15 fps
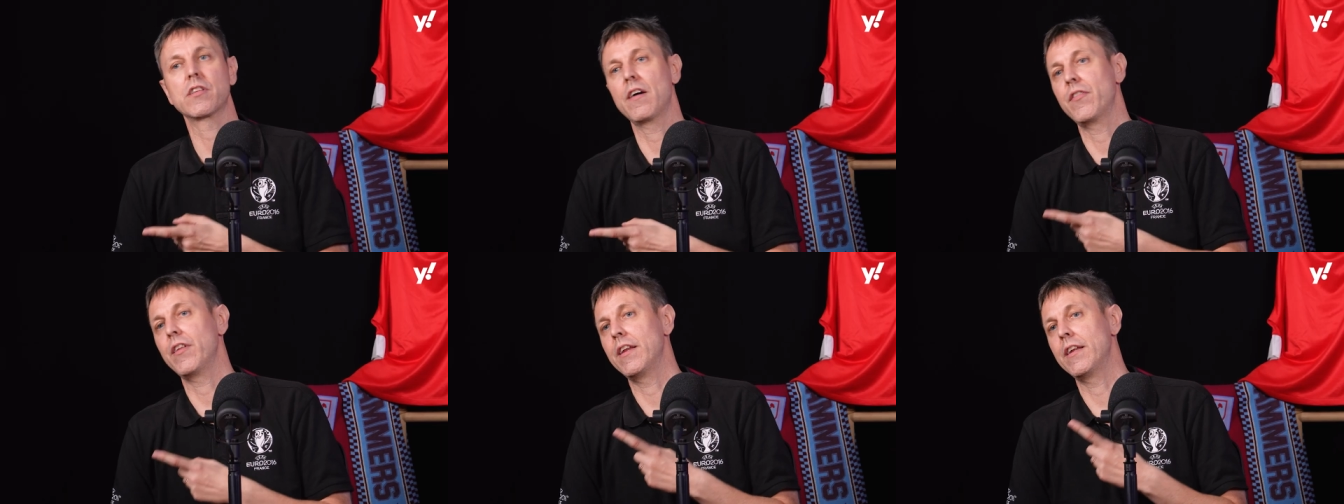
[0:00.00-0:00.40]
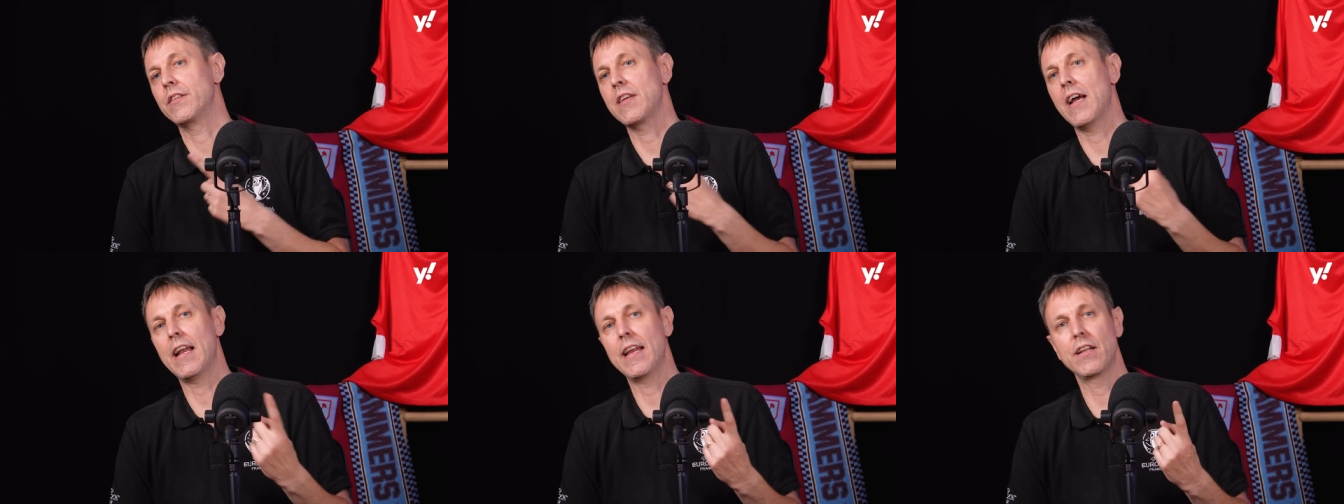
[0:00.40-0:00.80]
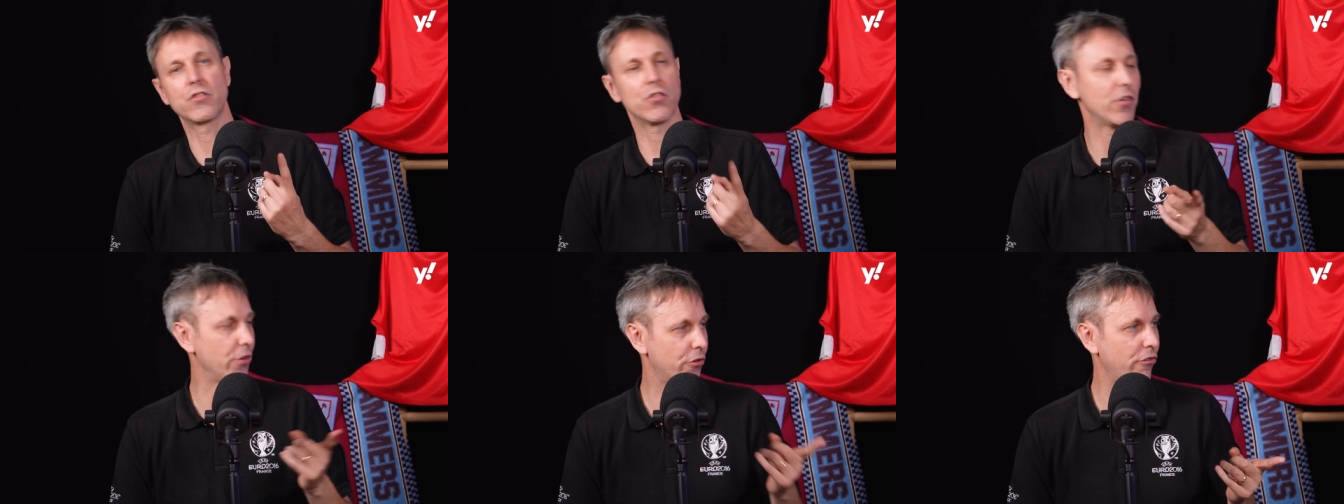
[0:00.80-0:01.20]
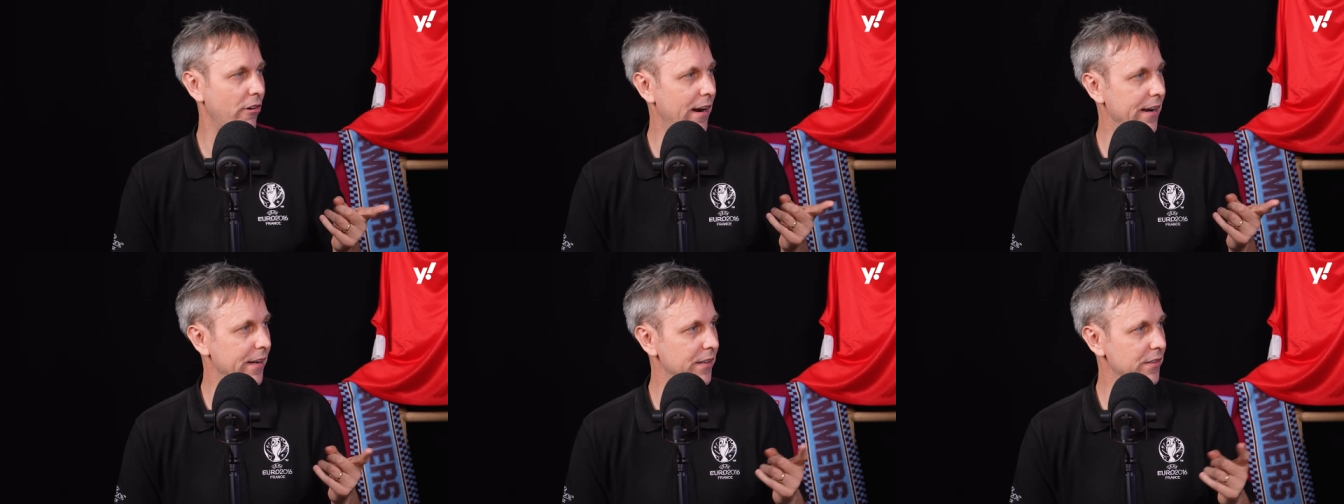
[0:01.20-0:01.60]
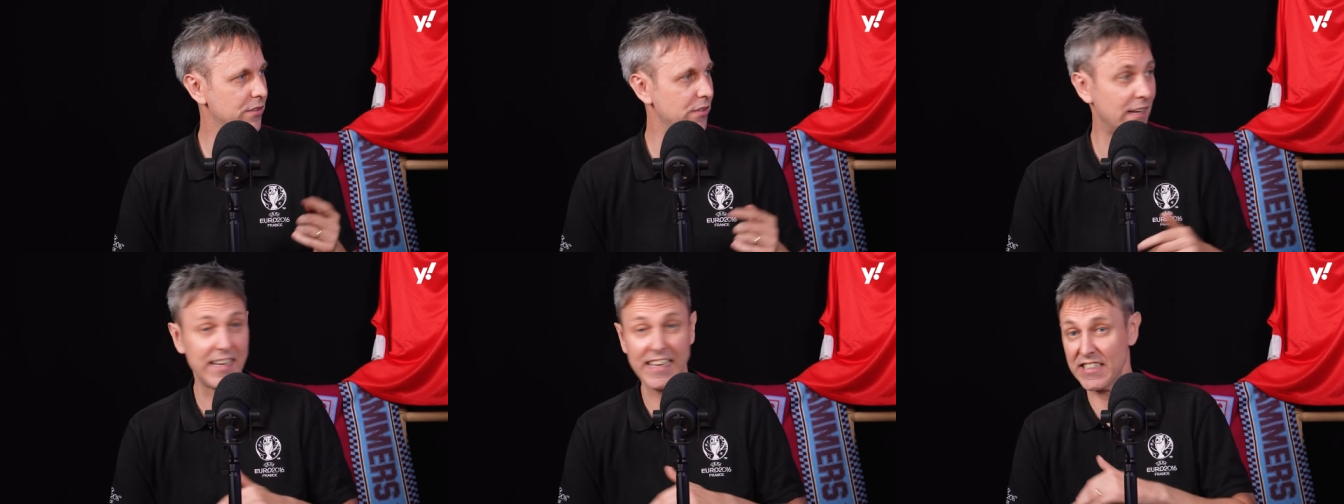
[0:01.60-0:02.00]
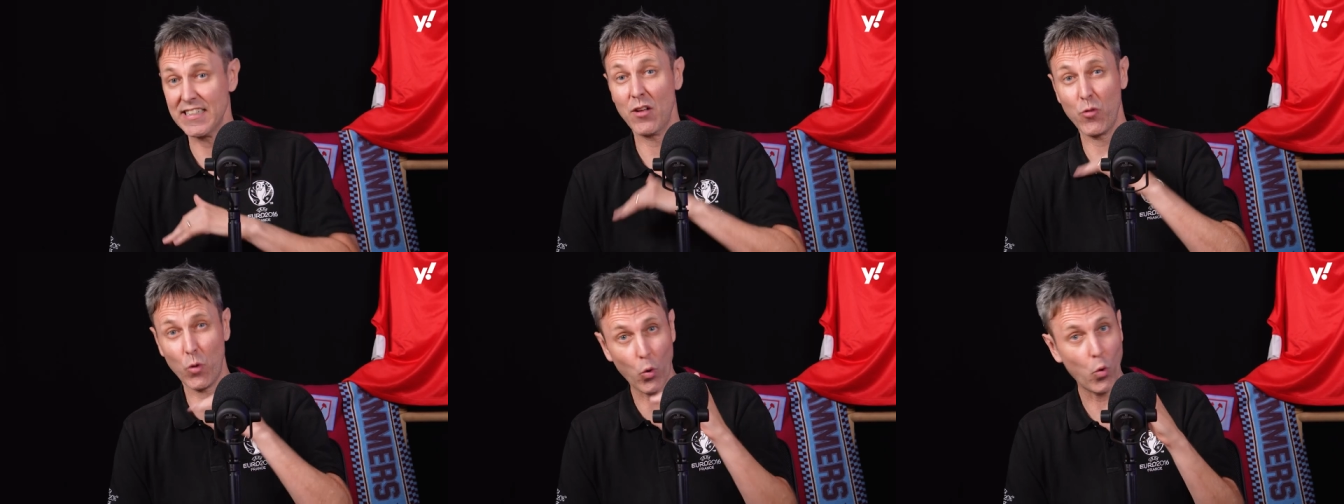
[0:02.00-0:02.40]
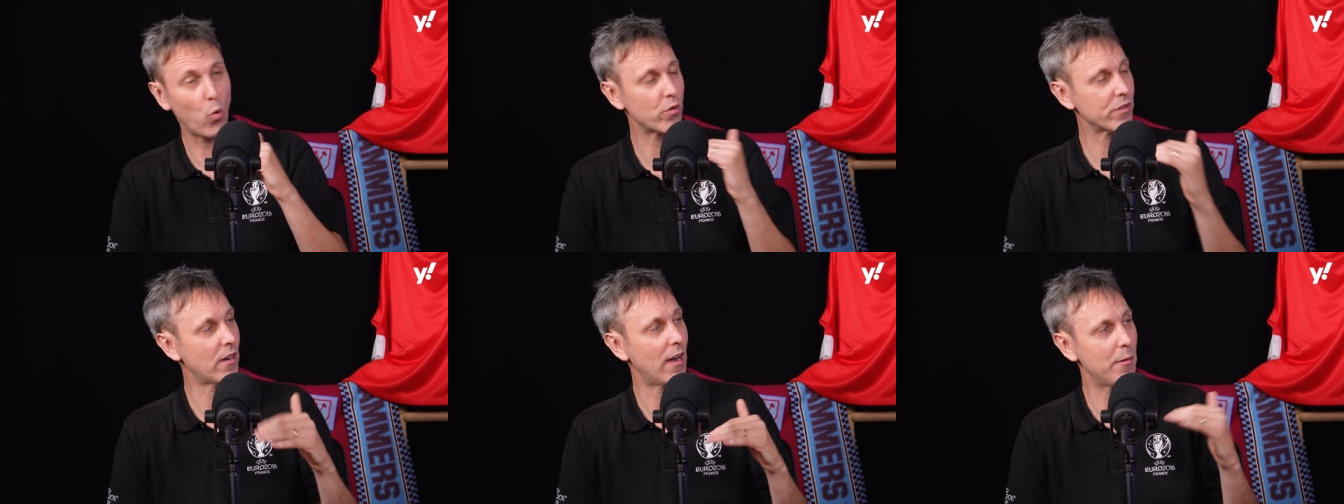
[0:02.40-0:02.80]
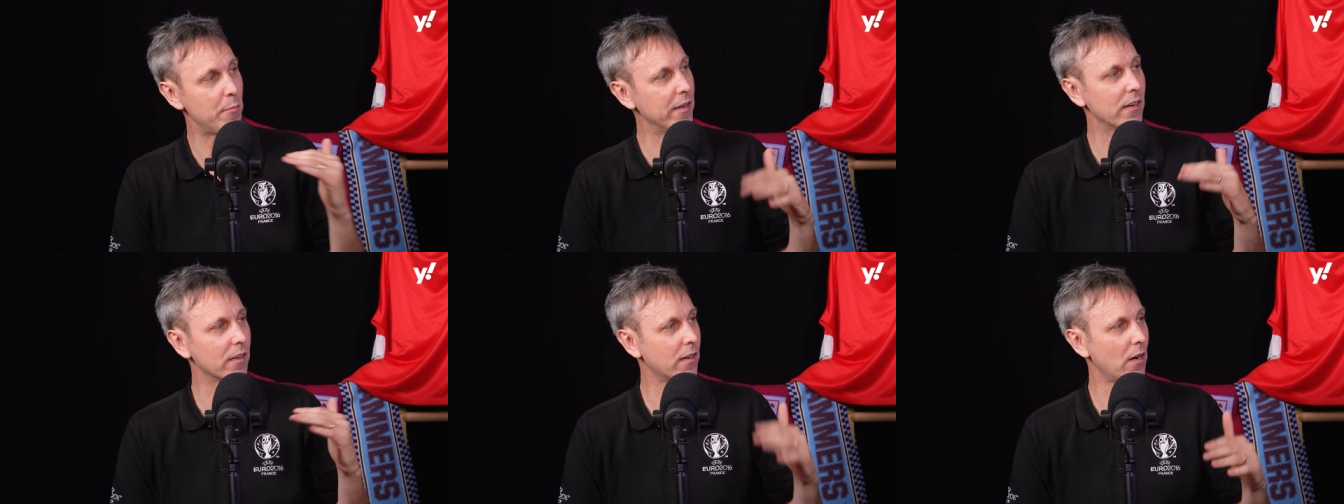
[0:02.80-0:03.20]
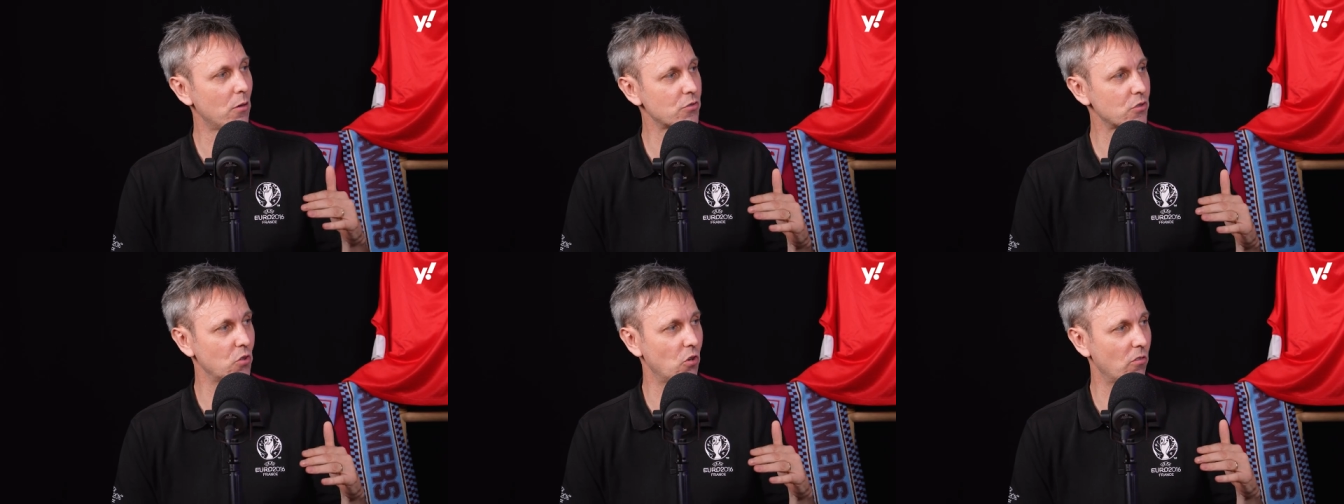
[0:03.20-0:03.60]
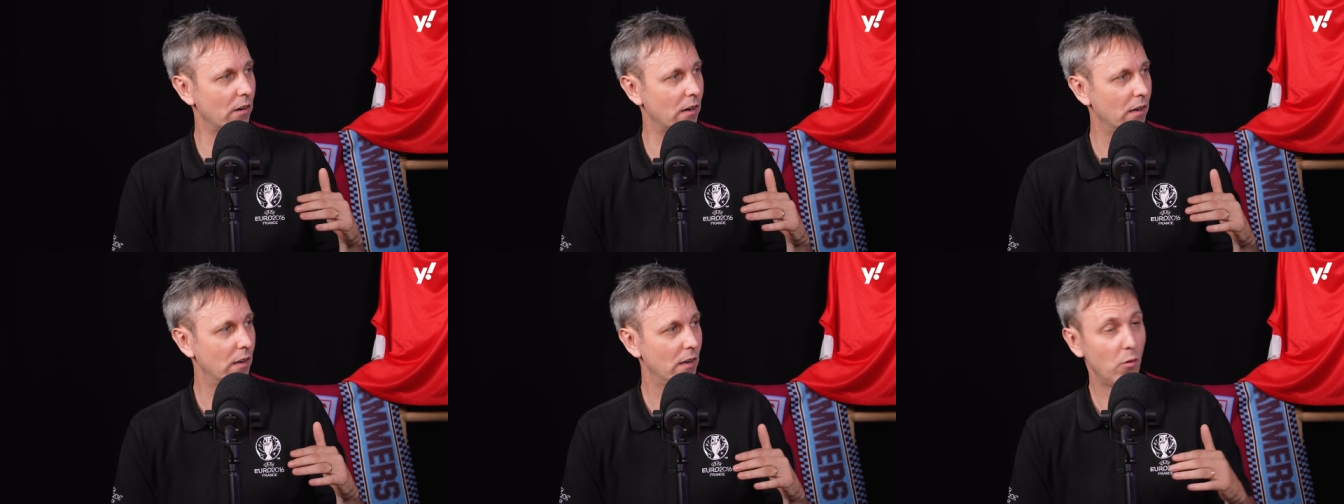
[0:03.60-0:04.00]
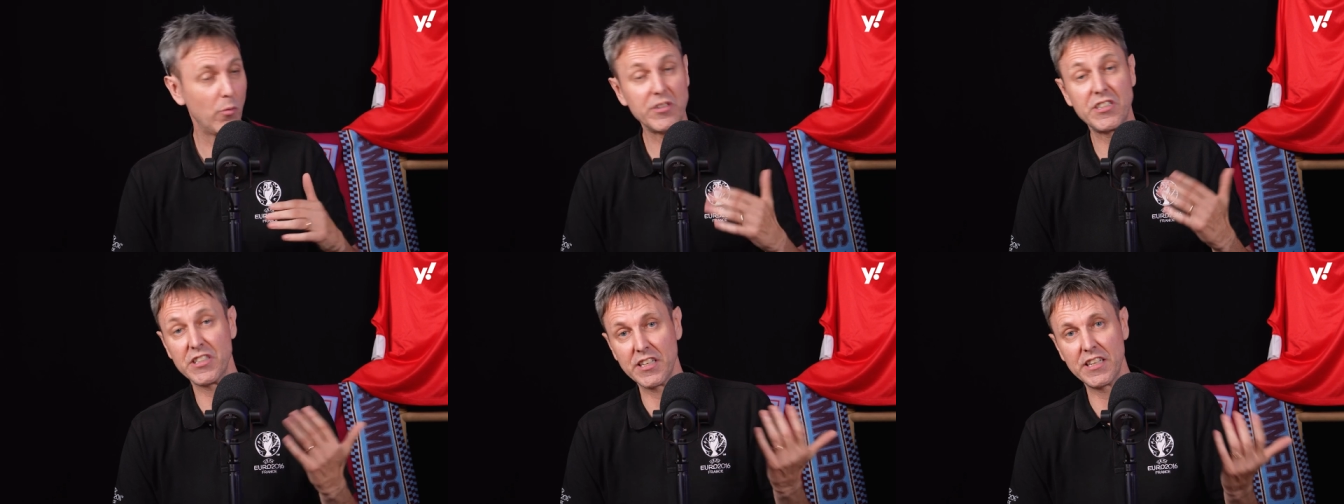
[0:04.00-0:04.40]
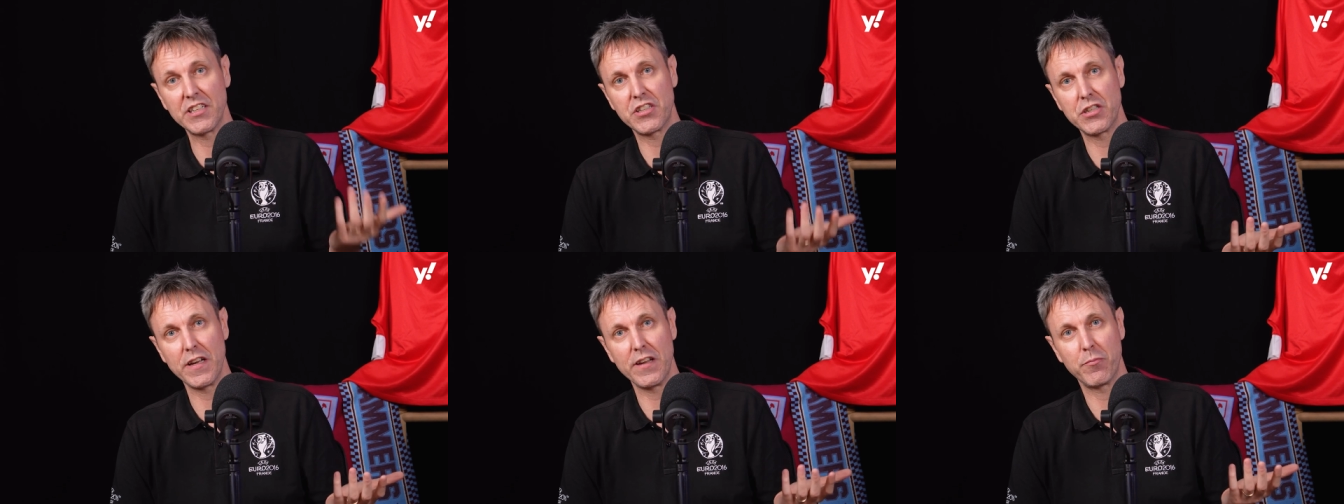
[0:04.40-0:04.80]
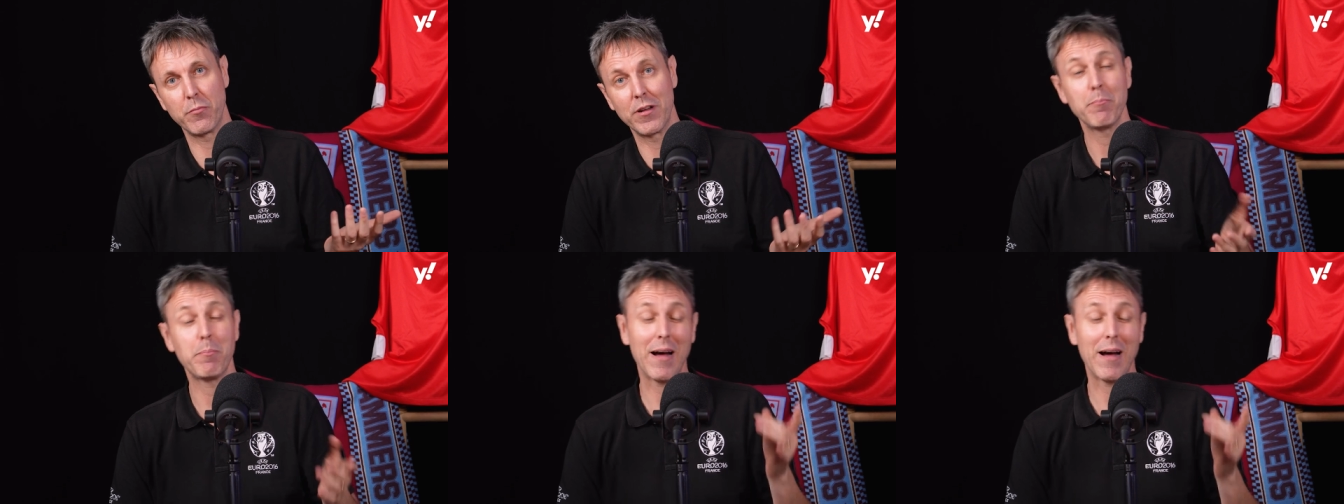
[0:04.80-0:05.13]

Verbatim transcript: either the Italians or the Ukrainians, and he's now the all-time England goalscorer, which is an achievement.